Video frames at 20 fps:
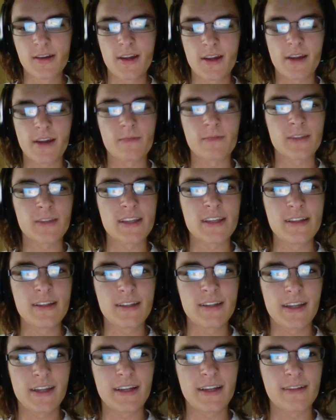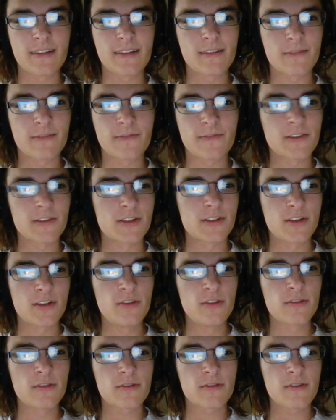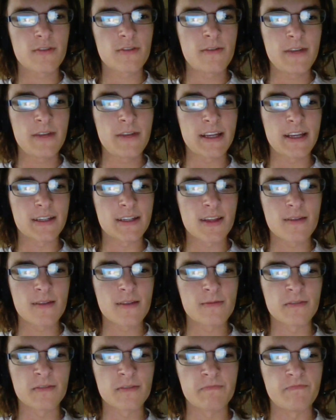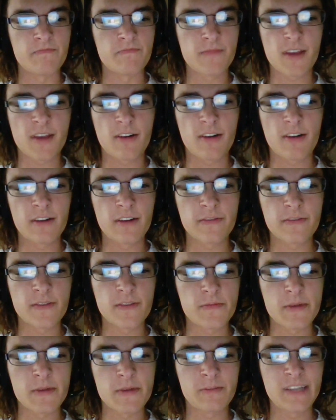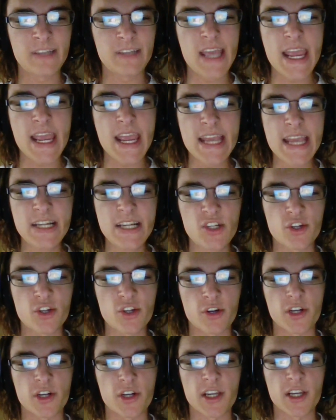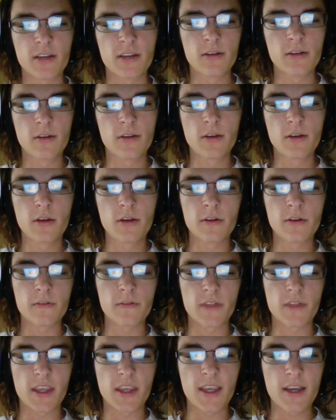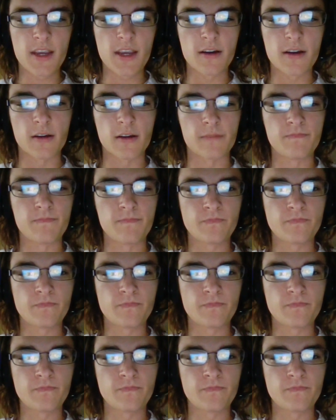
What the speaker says: Like, within, like, the first 2 or 3 weeks, there were quite a few people injured for the year.